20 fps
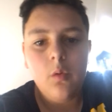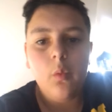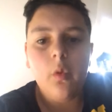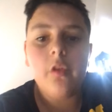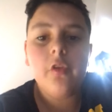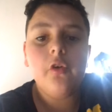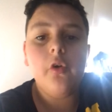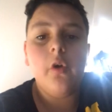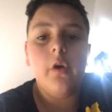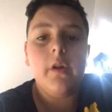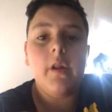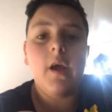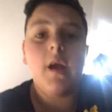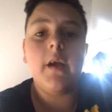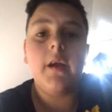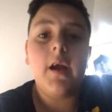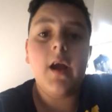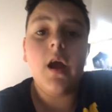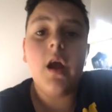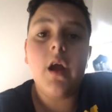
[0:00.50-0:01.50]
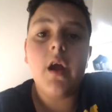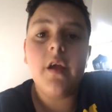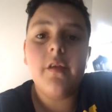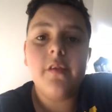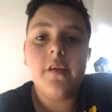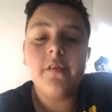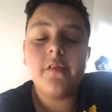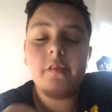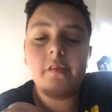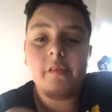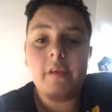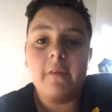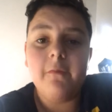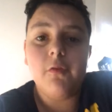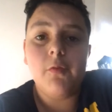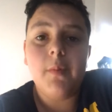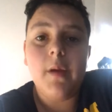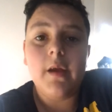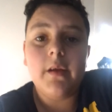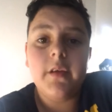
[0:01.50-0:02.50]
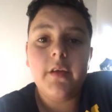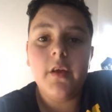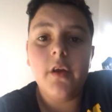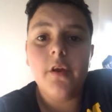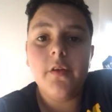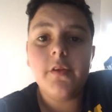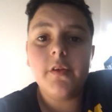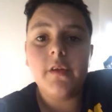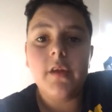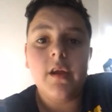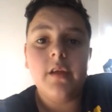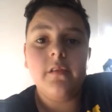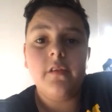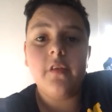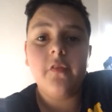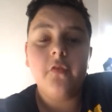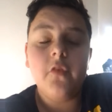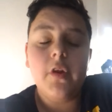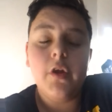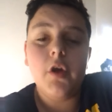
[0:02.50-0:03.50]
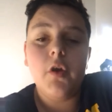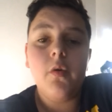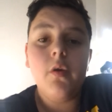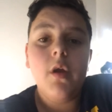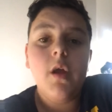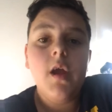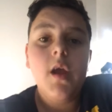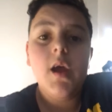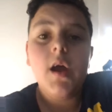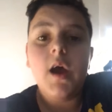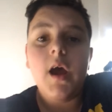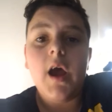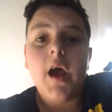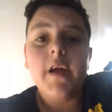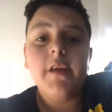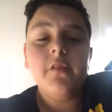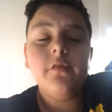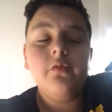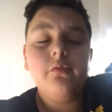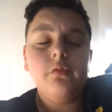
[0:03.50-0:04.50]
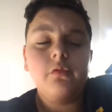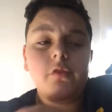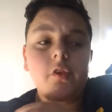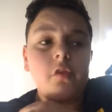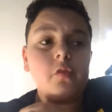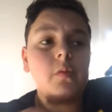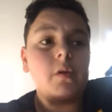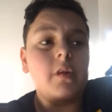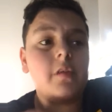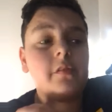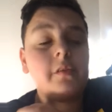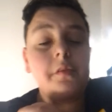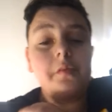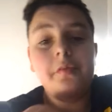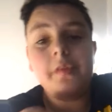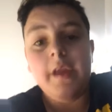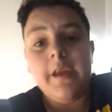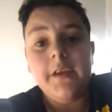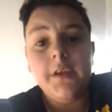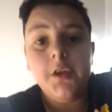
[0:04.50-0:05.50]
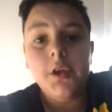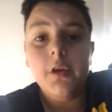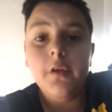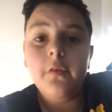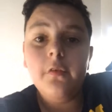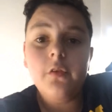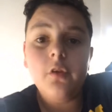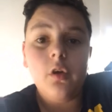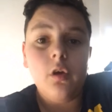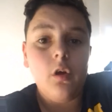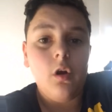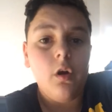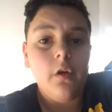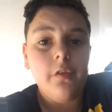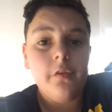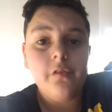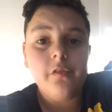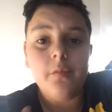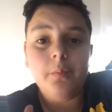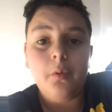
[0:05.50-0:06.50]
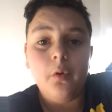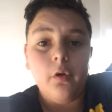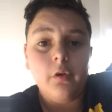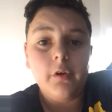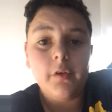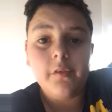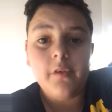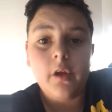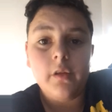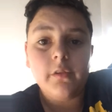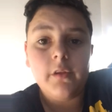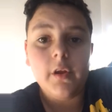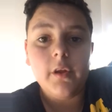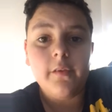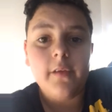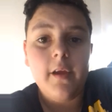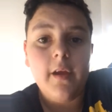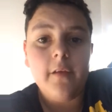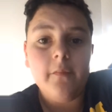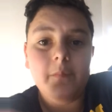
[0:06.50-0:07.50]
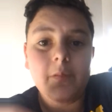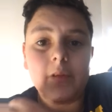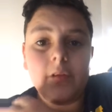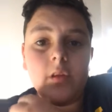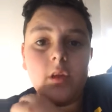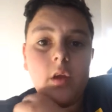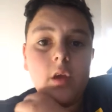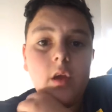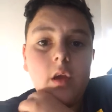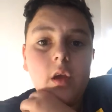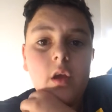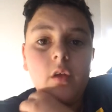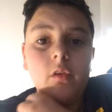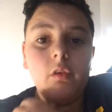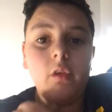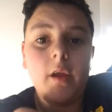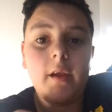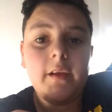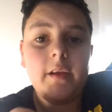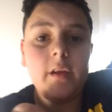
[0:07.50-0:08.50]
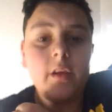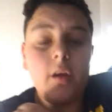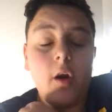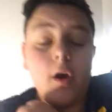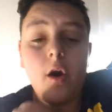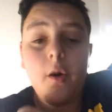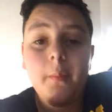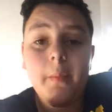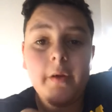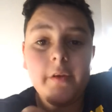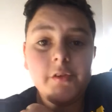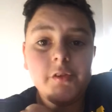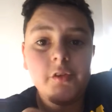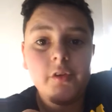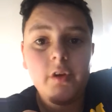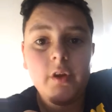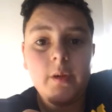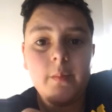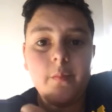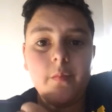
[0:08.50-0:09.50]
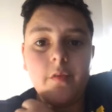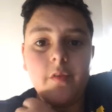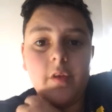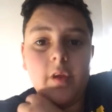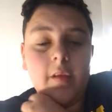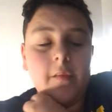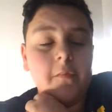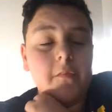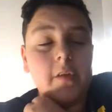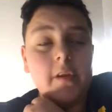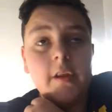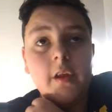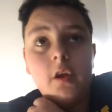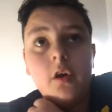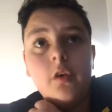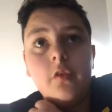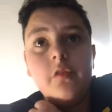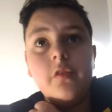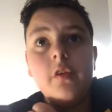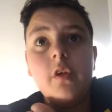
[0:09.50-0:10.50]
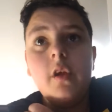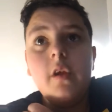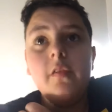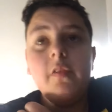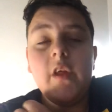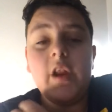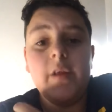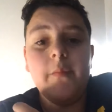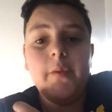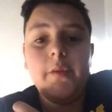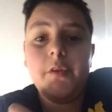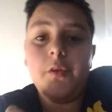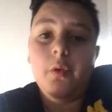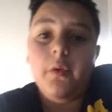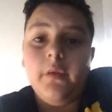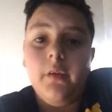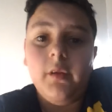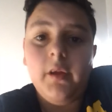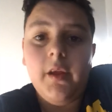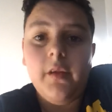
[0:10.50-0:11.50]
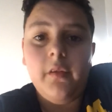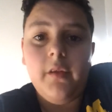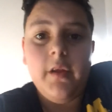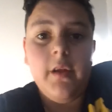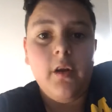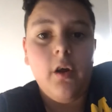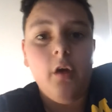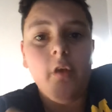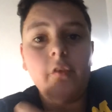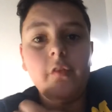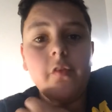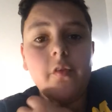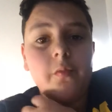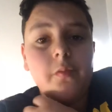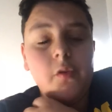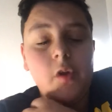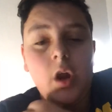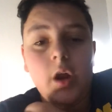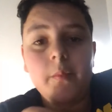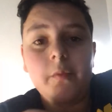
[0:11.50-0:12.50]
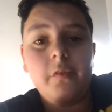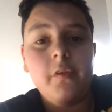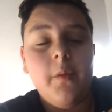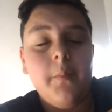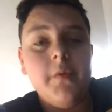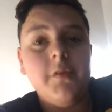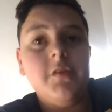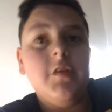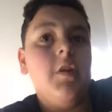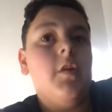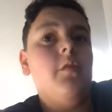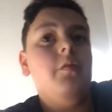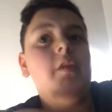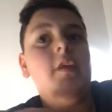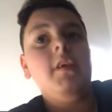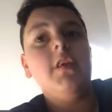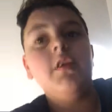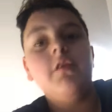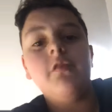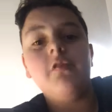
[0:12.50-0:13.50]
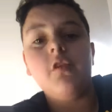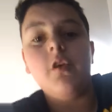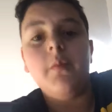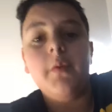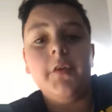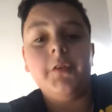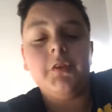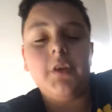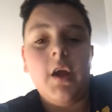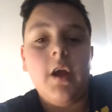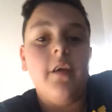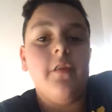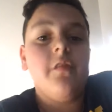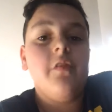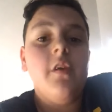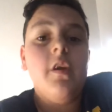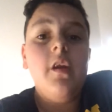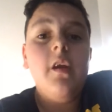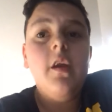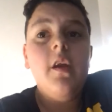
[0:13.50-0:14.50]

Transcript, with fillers: What's going on guys? It's Xavier back here and today in this video I just want to say thank you to all the supporters out there that have been liking all my streams and videos that I've been doing lately and all the subscribers on my channel. Thank you so much guys.